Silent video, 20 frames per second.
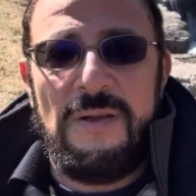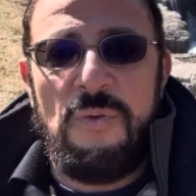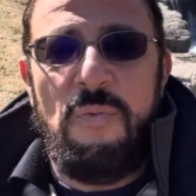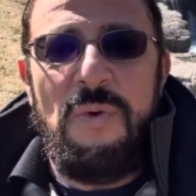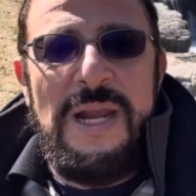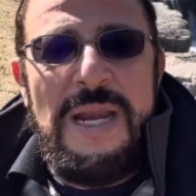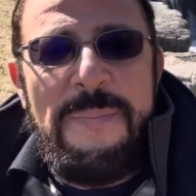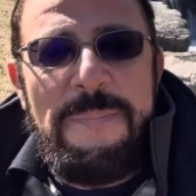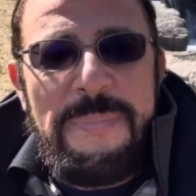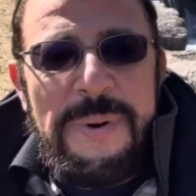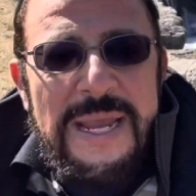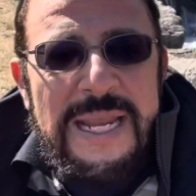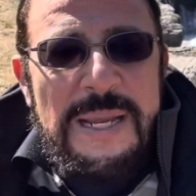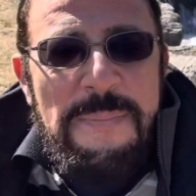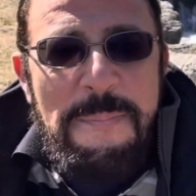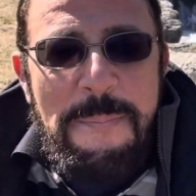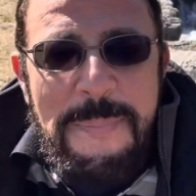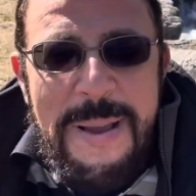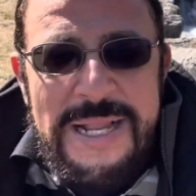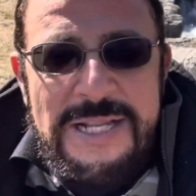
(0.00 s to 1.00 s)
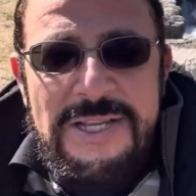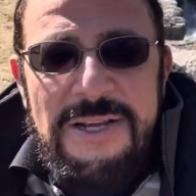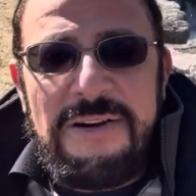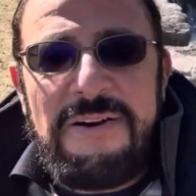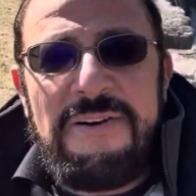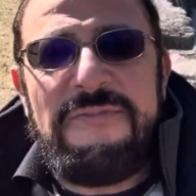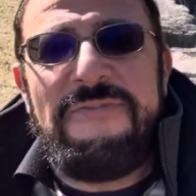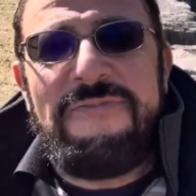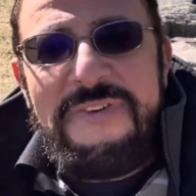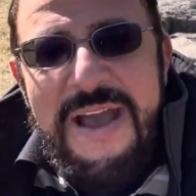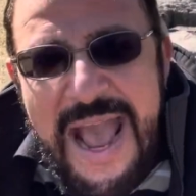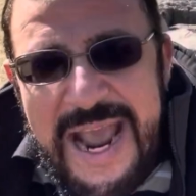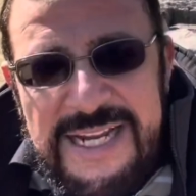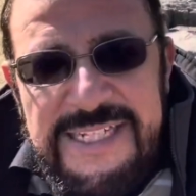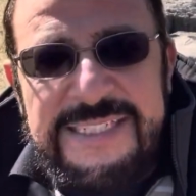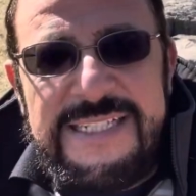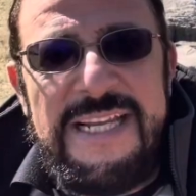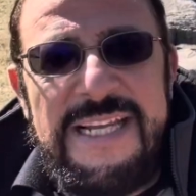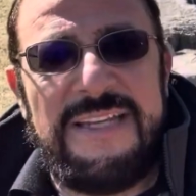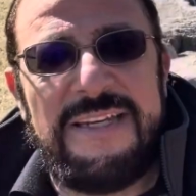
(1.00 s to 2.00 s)
will bring better
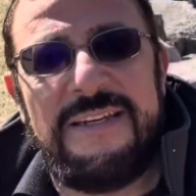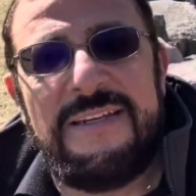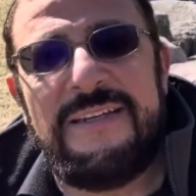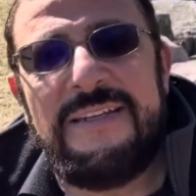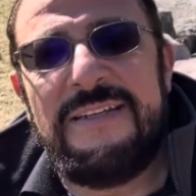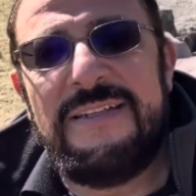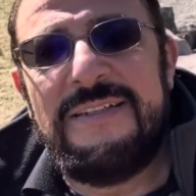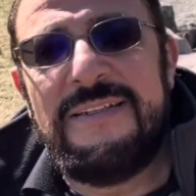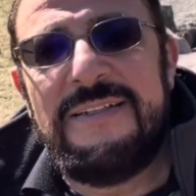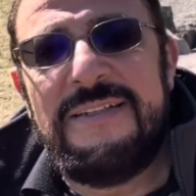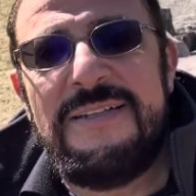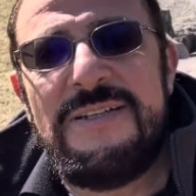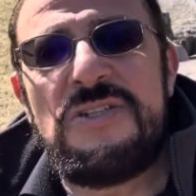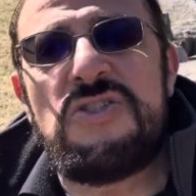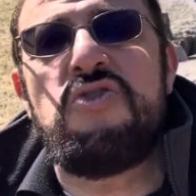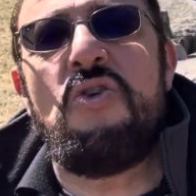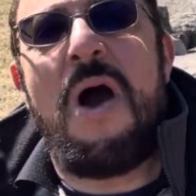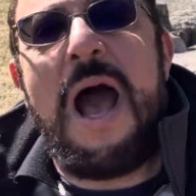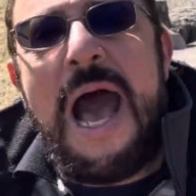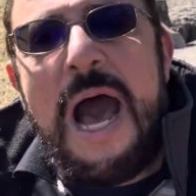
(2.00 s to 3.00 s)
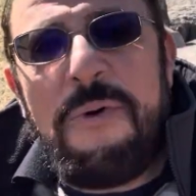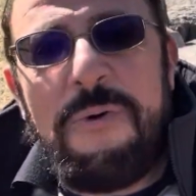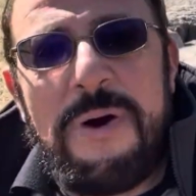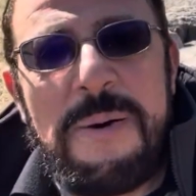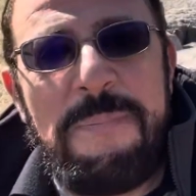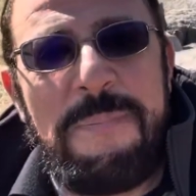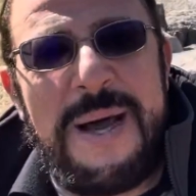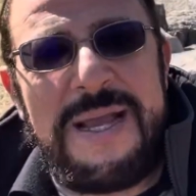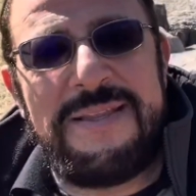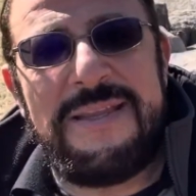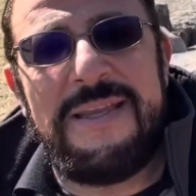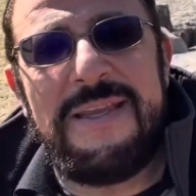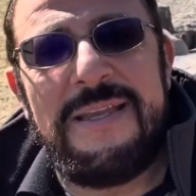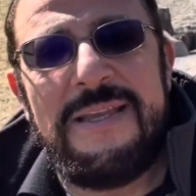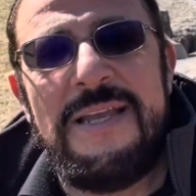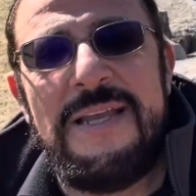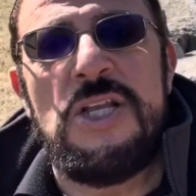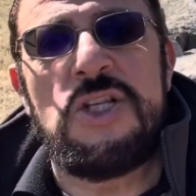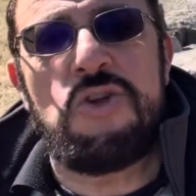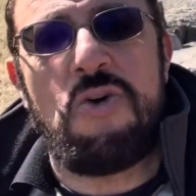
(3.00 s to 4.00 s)
vaccine to our body,
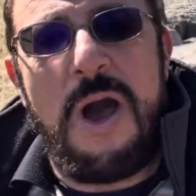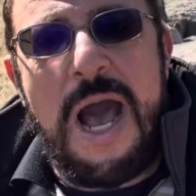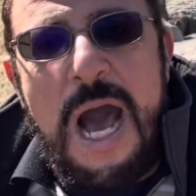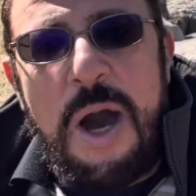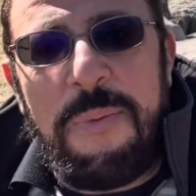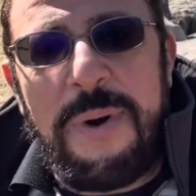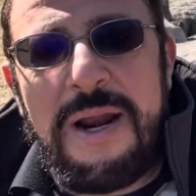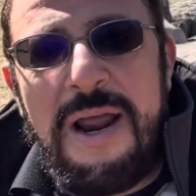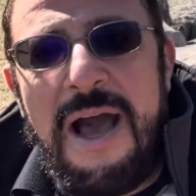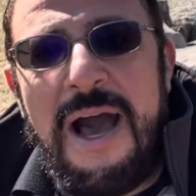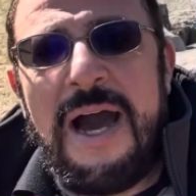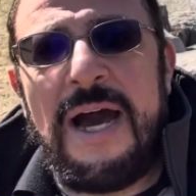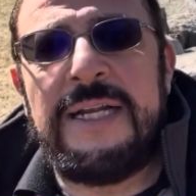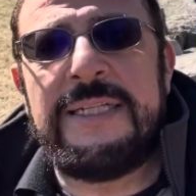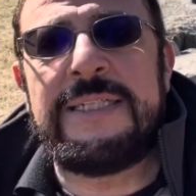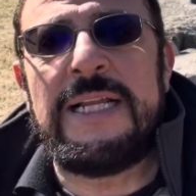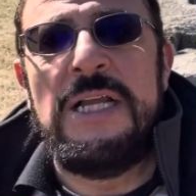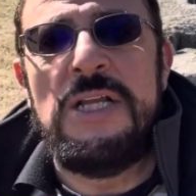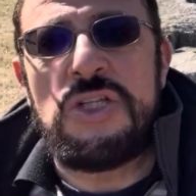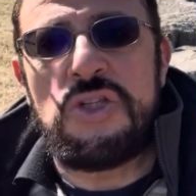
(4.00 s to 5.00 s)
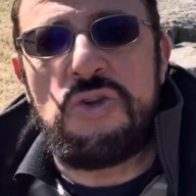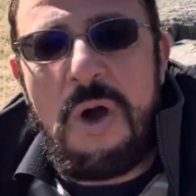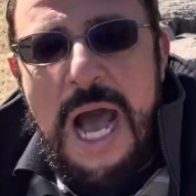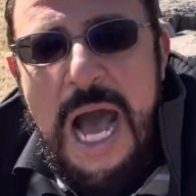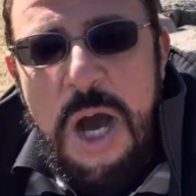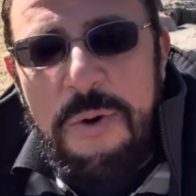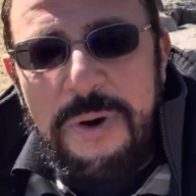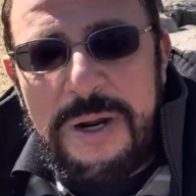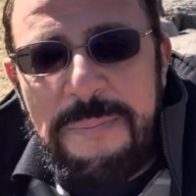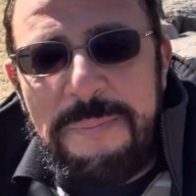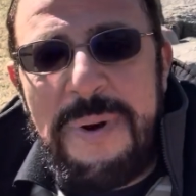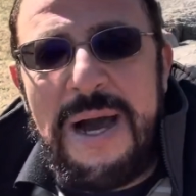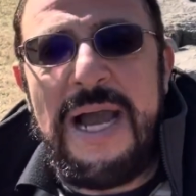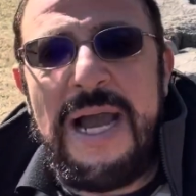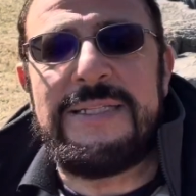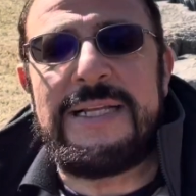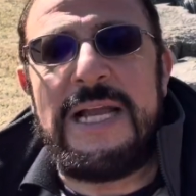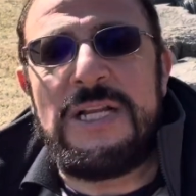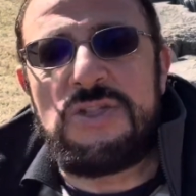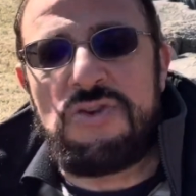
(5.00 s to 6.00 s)
to our hearts, to our
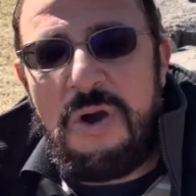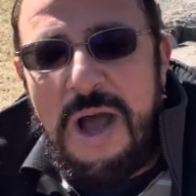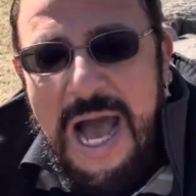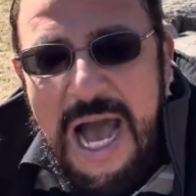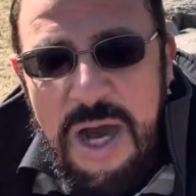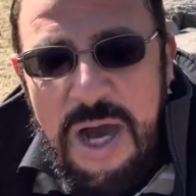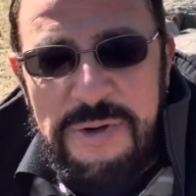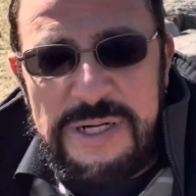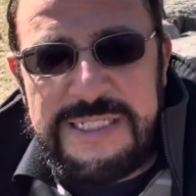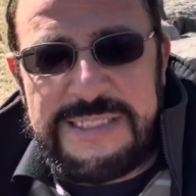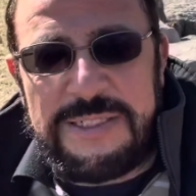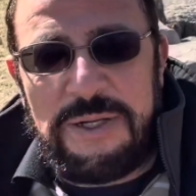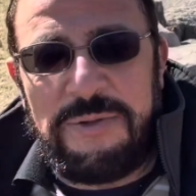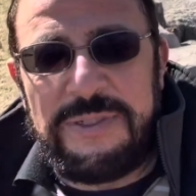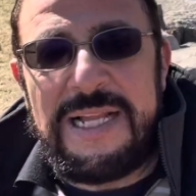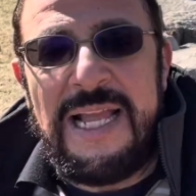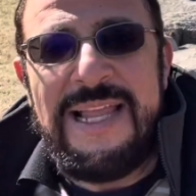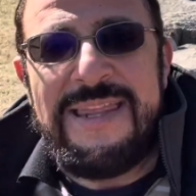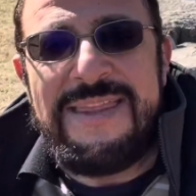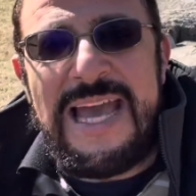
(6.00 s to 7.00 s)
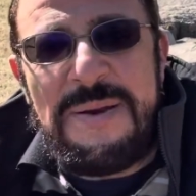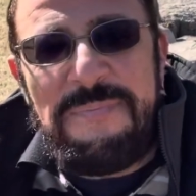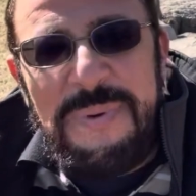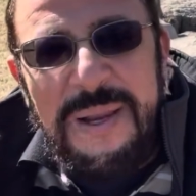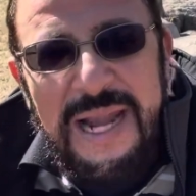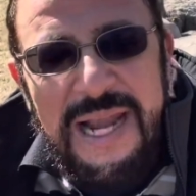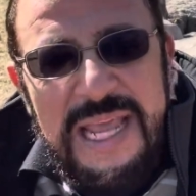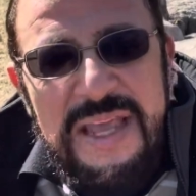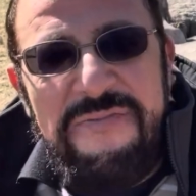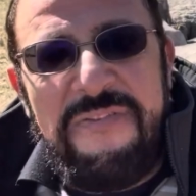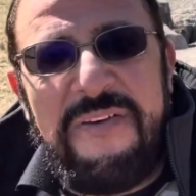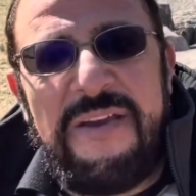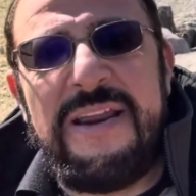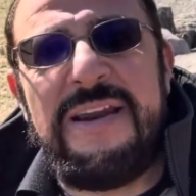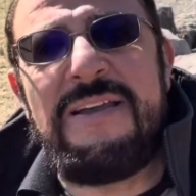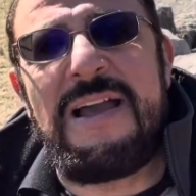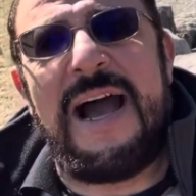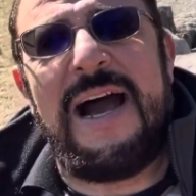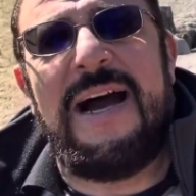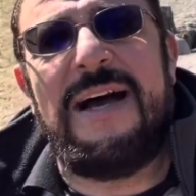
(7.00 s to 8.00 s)
minds, and to our souls than believing
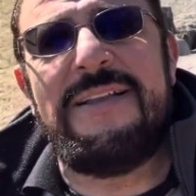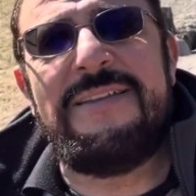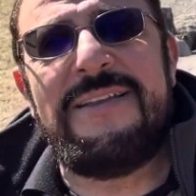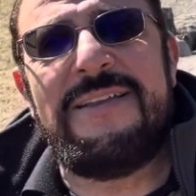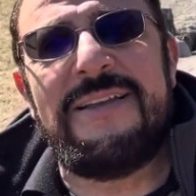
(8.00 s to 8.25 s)
in God,